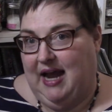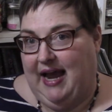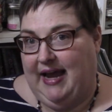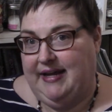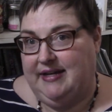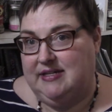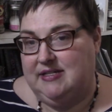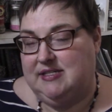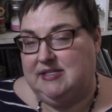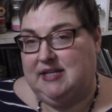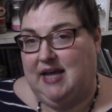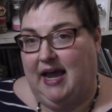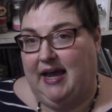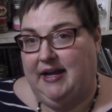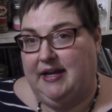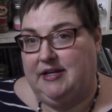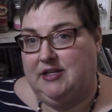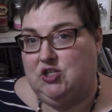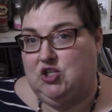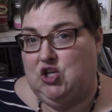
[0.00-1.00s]
I
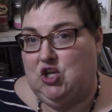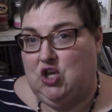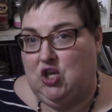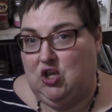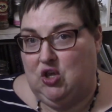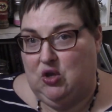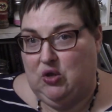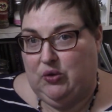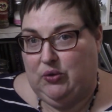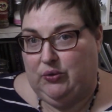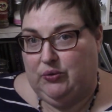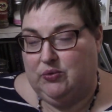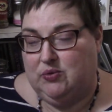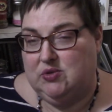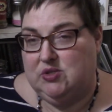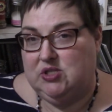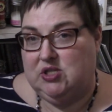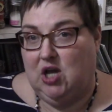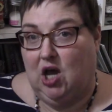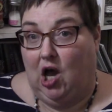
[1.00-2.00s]
decided to
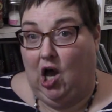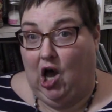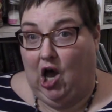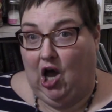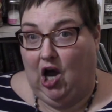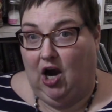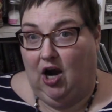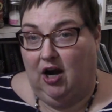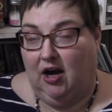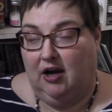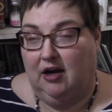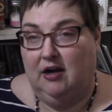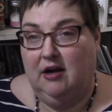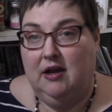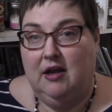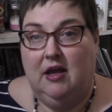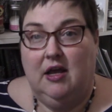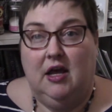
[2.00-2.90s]
use are